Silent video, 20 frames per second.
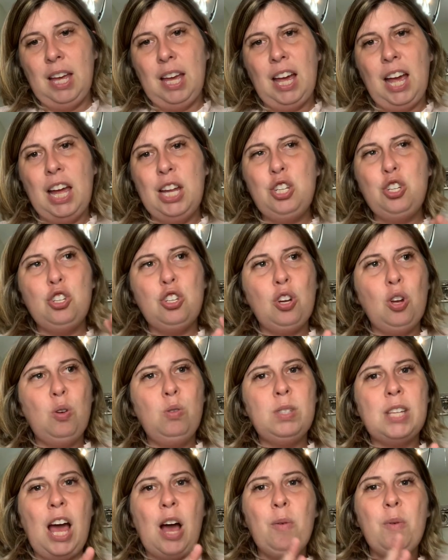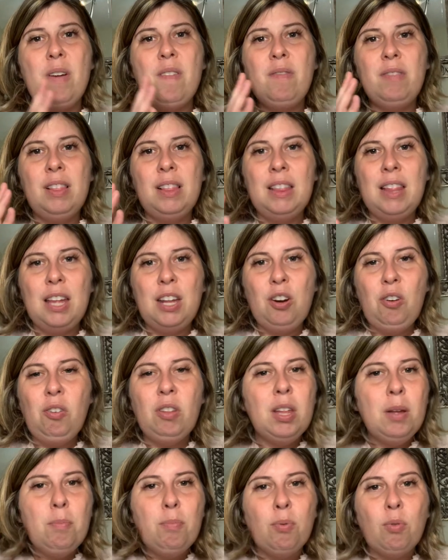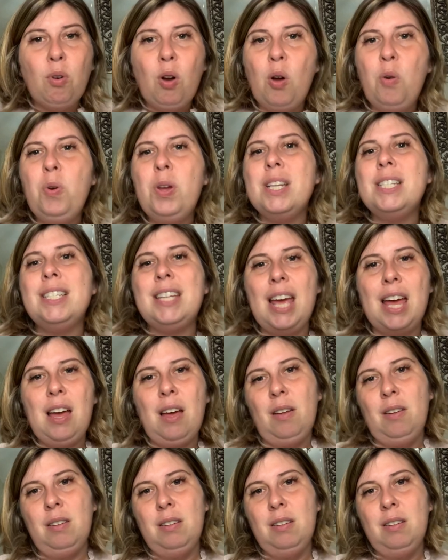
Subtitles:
It shows how we've literally broken down